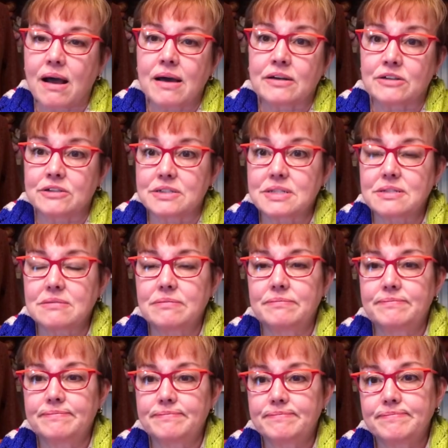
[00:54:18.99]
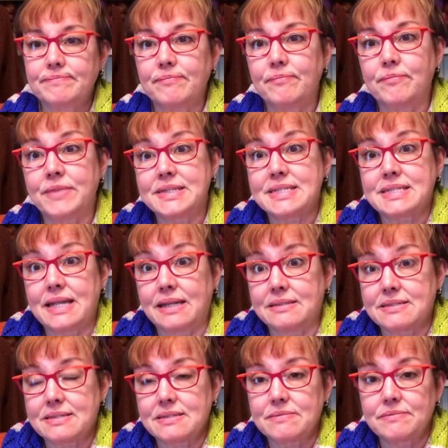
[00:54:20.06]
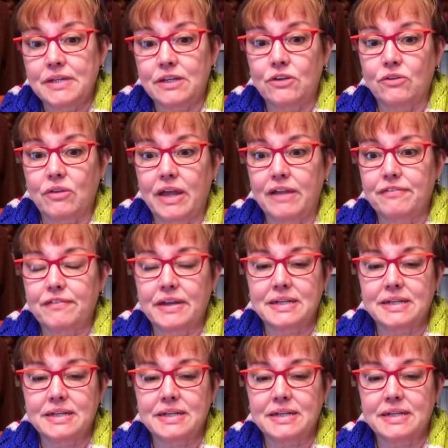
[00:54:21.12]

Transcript: honors the saints in your life.